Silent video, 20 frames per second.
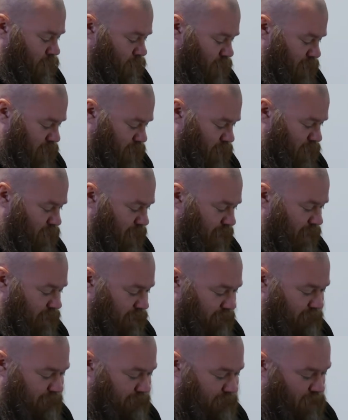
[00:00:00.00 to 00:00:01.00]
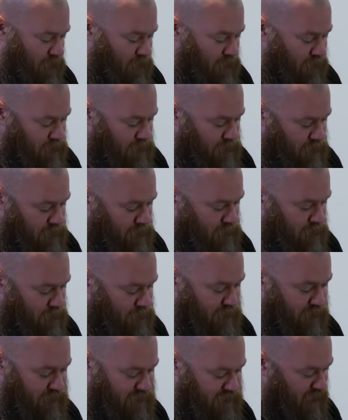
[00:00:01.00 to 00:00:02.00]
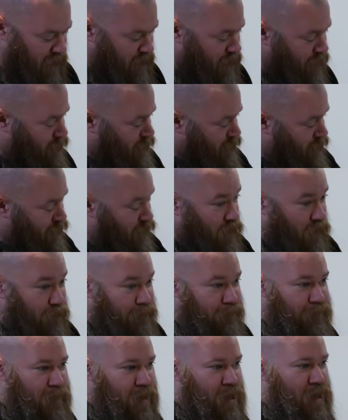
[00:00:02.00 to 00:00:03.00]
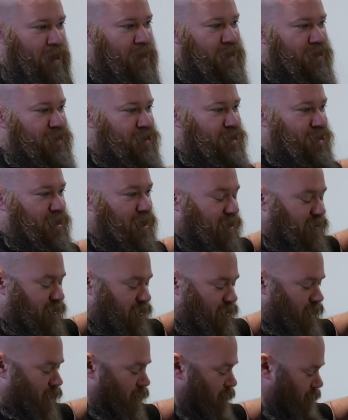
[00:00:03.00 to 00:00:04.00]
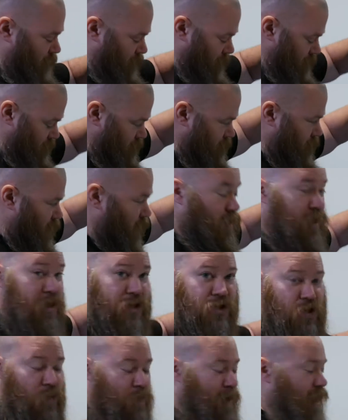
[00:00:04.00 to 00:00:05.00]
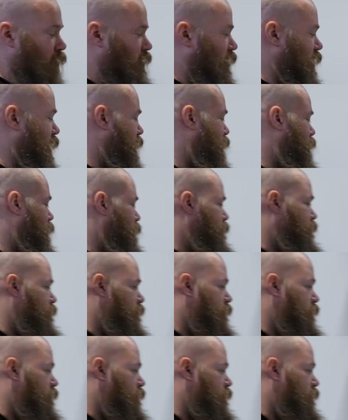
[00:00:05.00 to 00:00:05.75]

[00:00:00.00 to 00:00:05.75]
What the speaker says: we're going to lightly fill this tube just enough to round it out.